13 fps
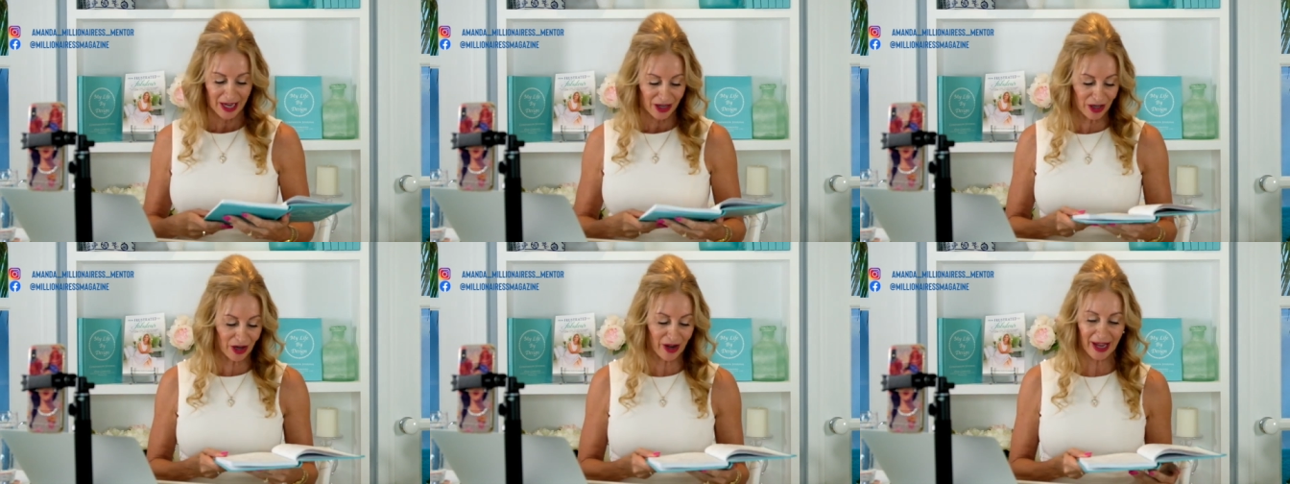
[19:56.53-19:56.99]

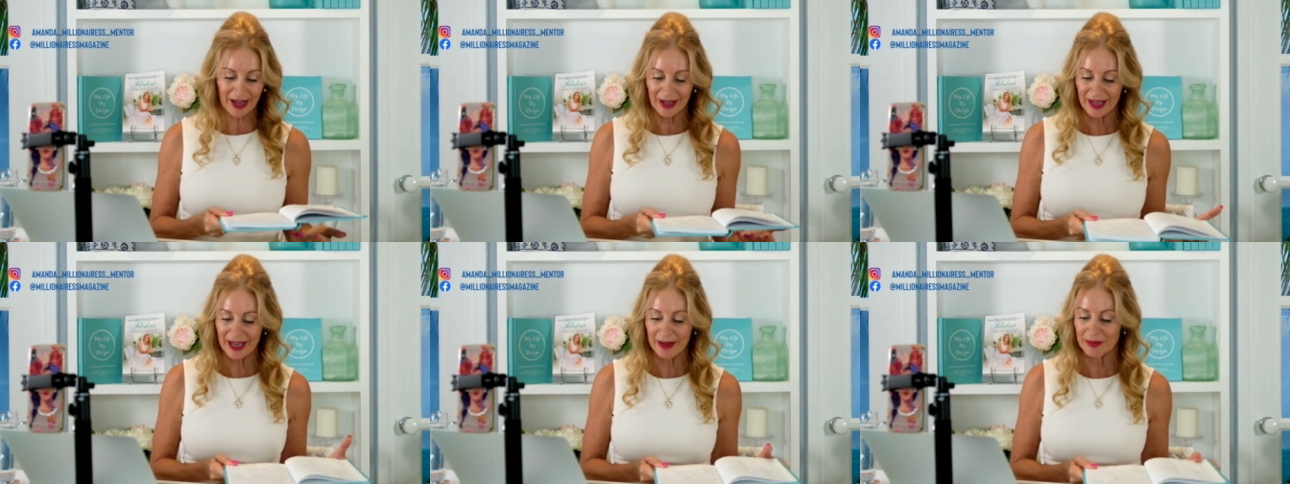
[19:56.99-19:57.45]
you know,
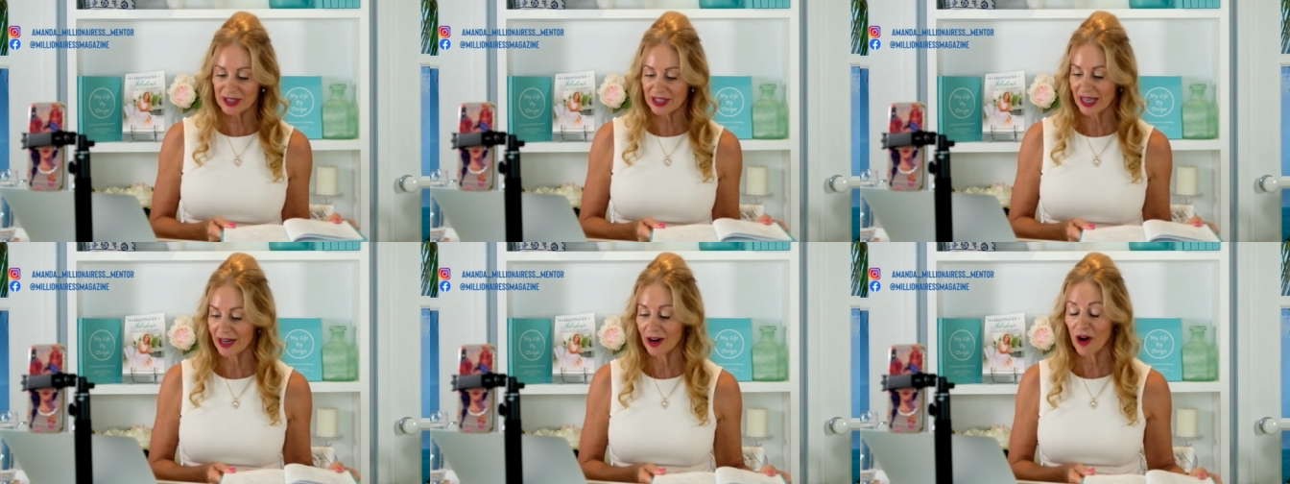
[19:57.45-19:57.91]
and Kim
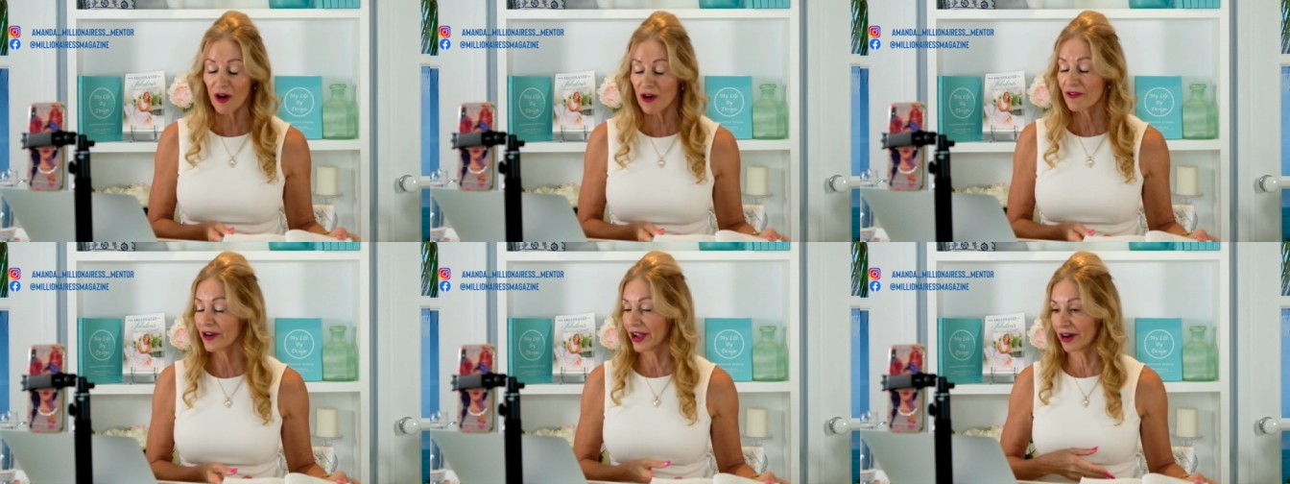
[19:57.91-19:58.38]
said it
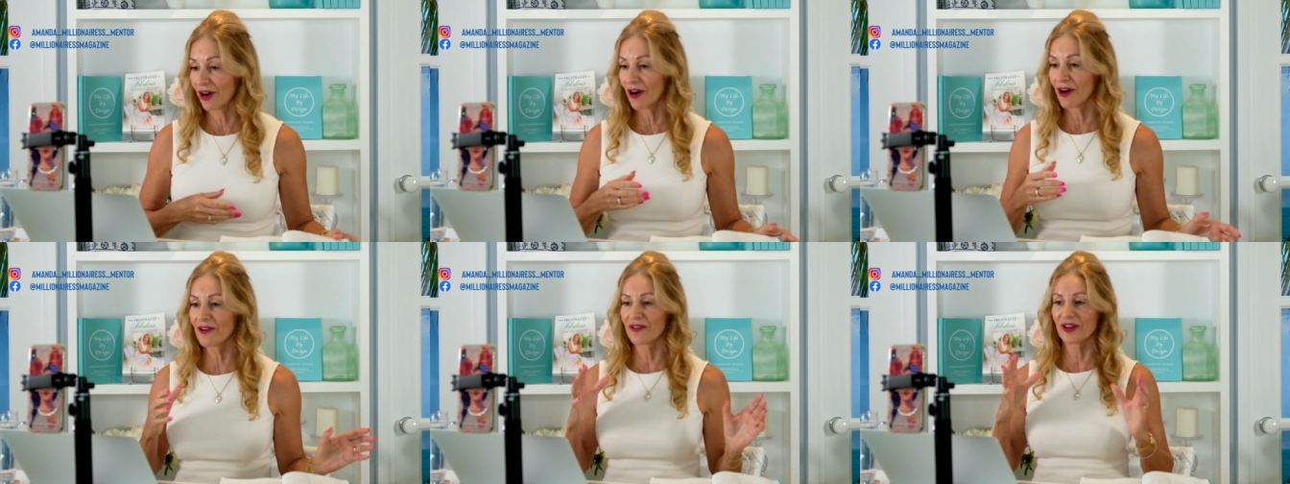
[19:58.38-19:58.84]
over and
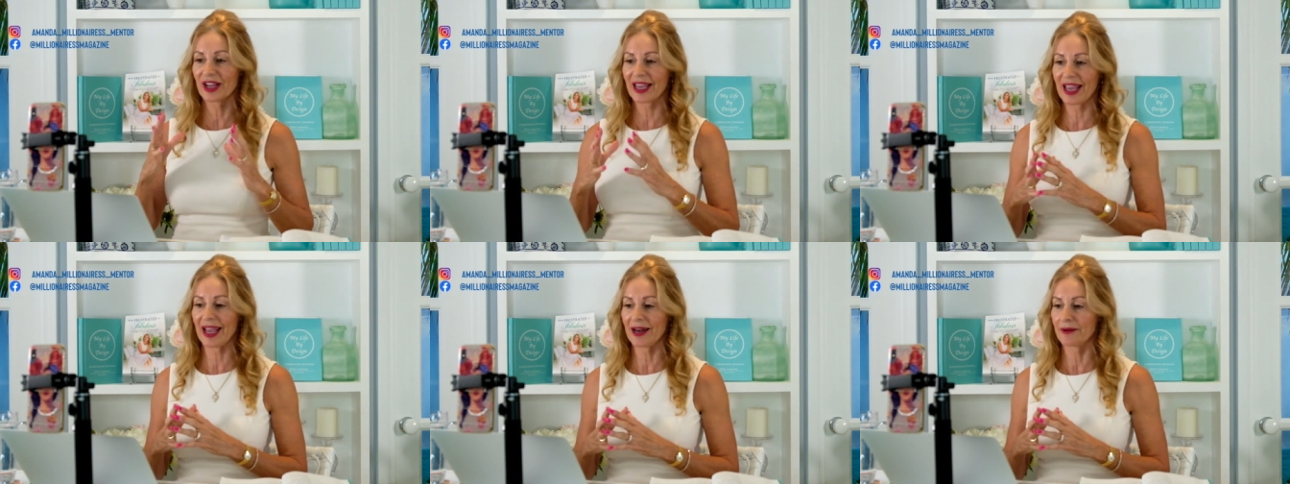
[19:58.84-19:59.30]
over
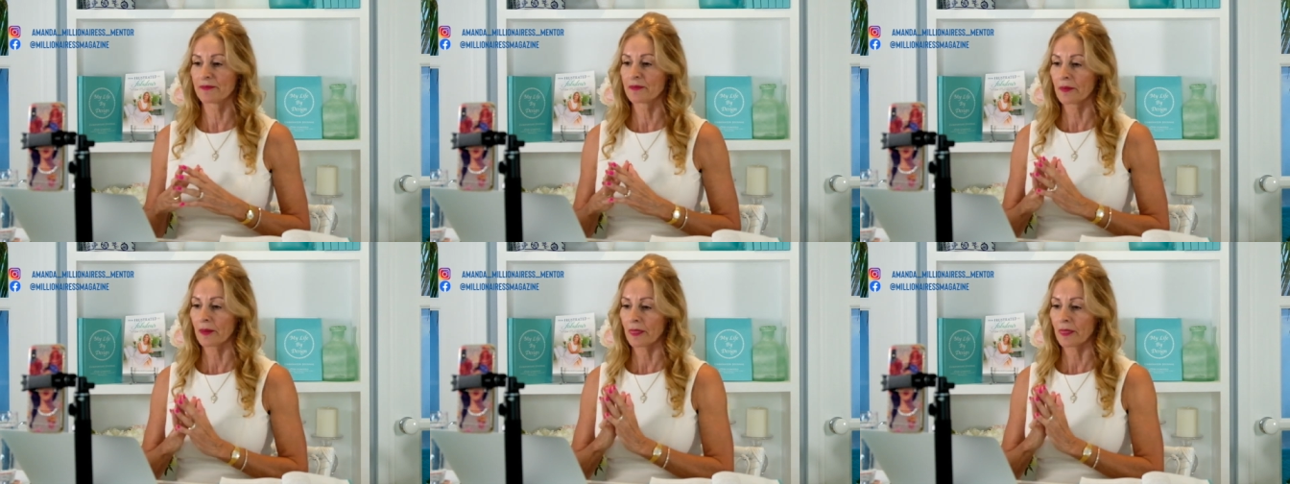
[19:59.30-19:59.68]
again